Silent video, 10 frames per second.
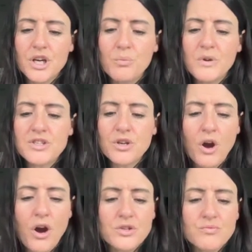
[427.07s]
We
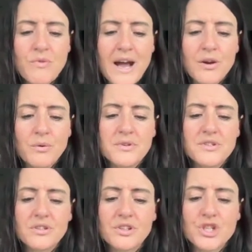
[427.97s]
talked right up
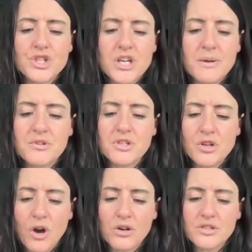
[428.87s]
until the ship
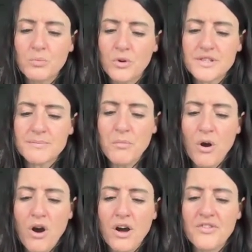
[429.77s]
docked once
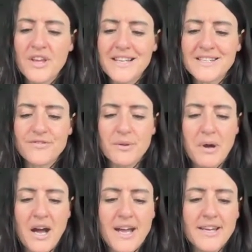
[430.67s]
more at the end of the
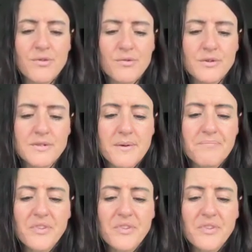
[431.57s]
party cruise.